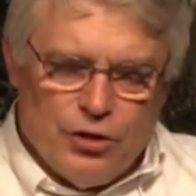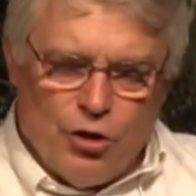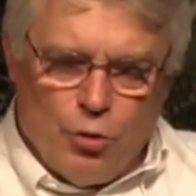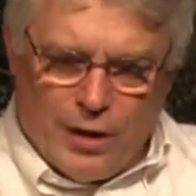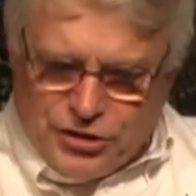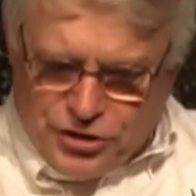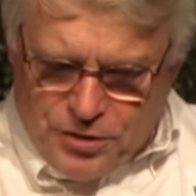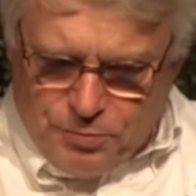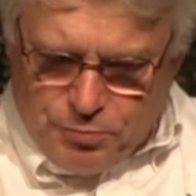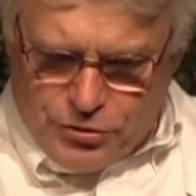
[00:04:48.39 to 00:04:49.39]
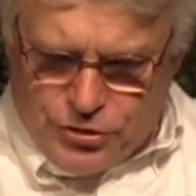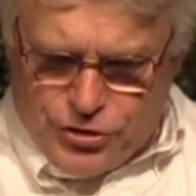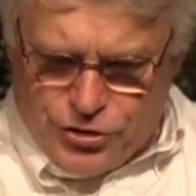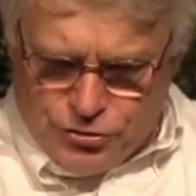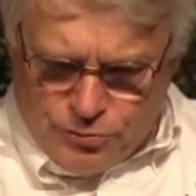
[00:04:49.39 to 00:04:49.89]
The question
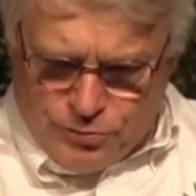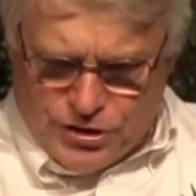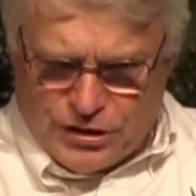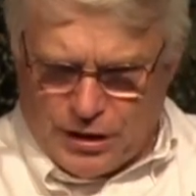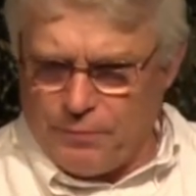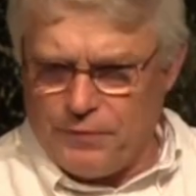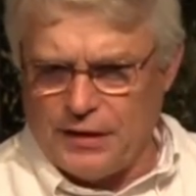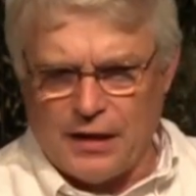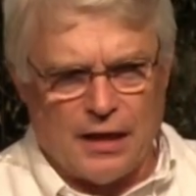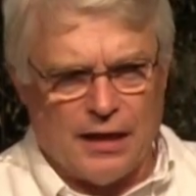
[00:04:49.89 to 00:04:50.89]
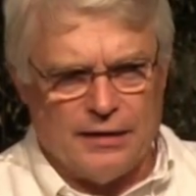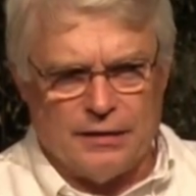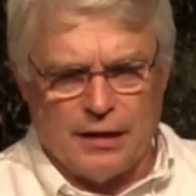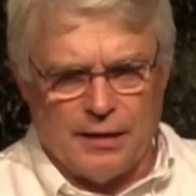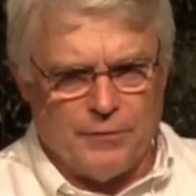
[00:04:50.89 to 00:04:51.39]
presumes something that
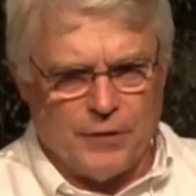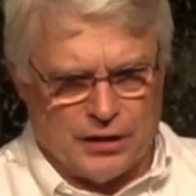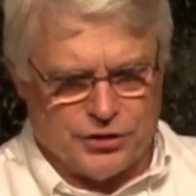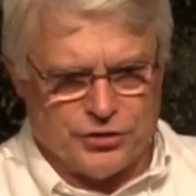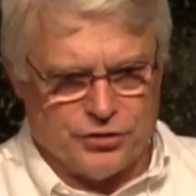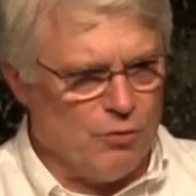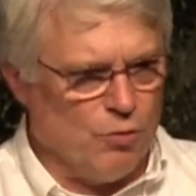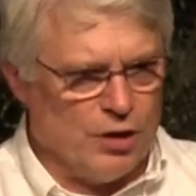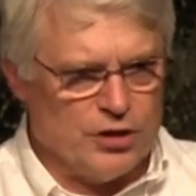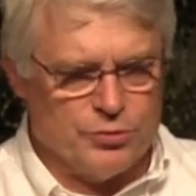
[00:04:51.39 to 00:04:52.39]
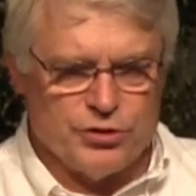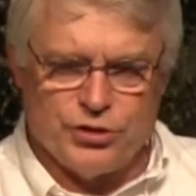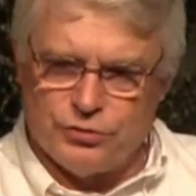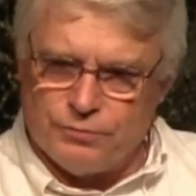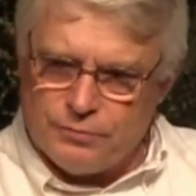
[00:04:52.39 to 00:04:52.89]
I'm not sure I want to
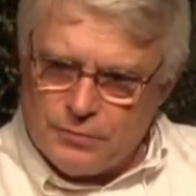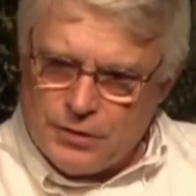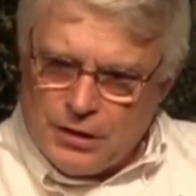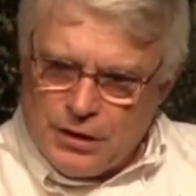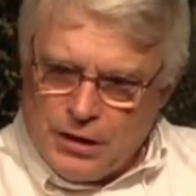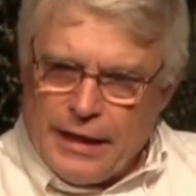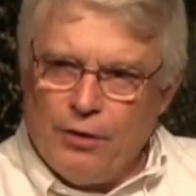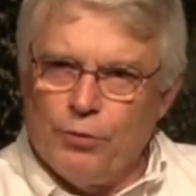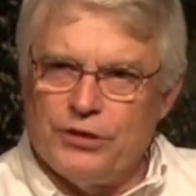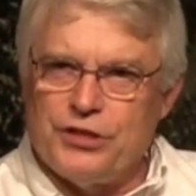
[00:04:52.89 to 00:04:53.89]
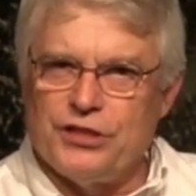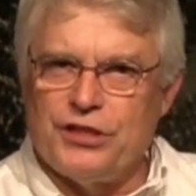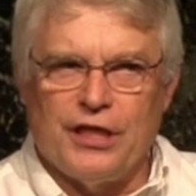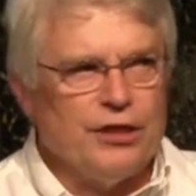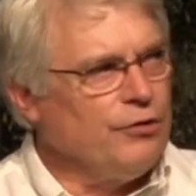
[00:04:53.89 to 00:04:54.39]
presume, which
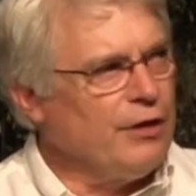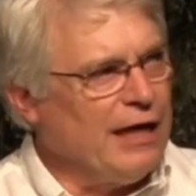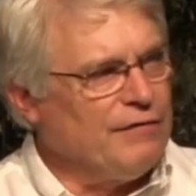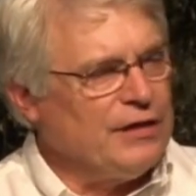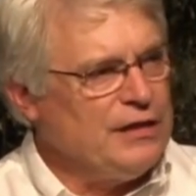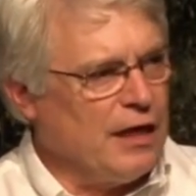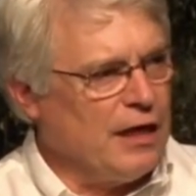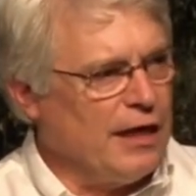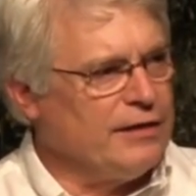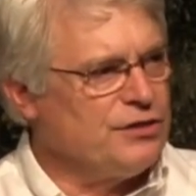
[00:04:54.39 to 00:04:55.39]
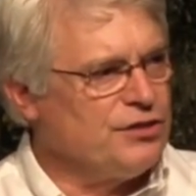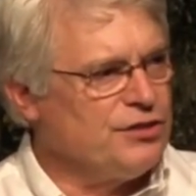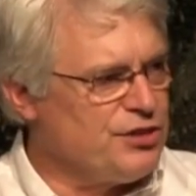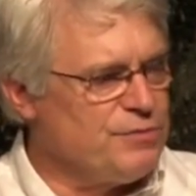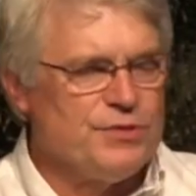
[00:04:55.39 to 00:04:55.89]
is that you have entire
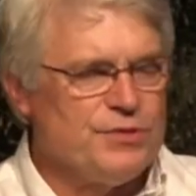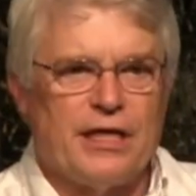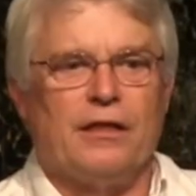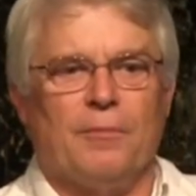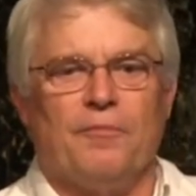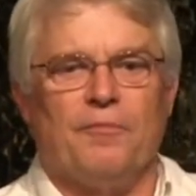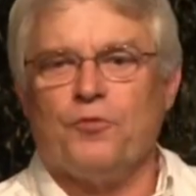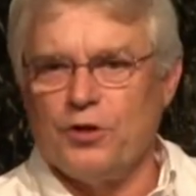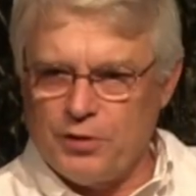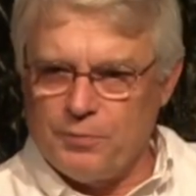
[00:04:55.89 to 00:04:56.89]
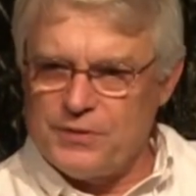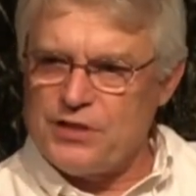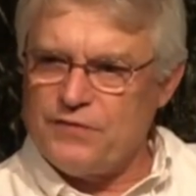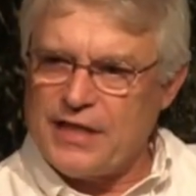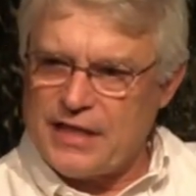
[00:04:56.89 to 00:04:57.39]
systems set up for the purpose
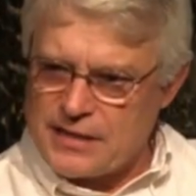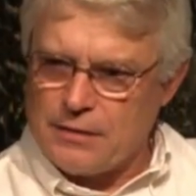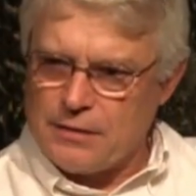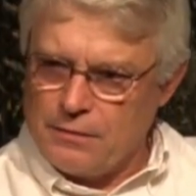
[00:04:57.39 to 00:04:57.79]
of testing.